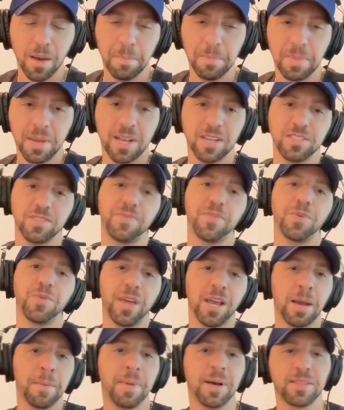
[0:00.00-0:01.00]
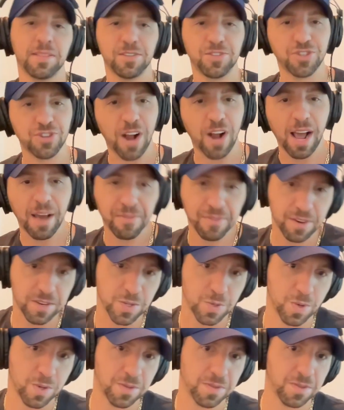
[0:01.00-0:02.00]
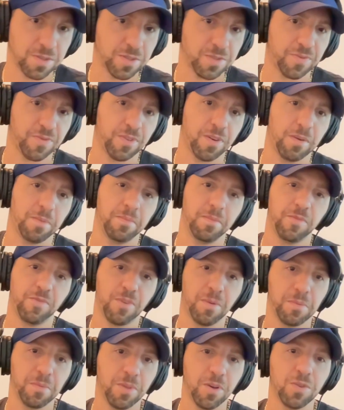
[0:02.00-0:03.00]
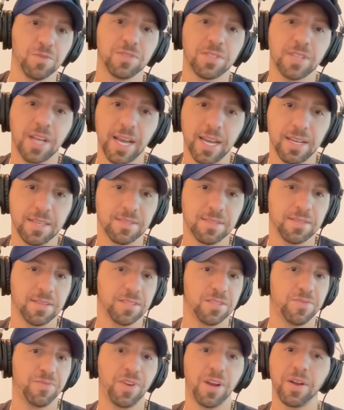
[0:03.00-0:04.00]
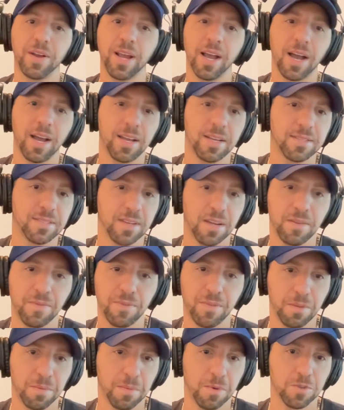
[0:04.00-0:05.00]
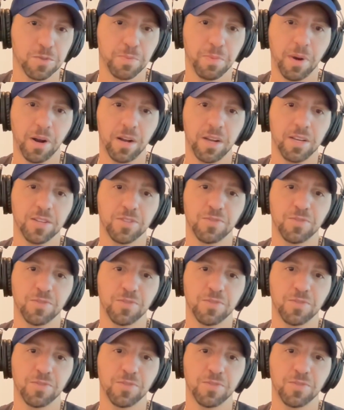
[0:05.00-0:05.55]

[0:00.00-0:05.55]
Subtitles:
Because if you think about the traffic sources from those sites, it's very high intent for the most part.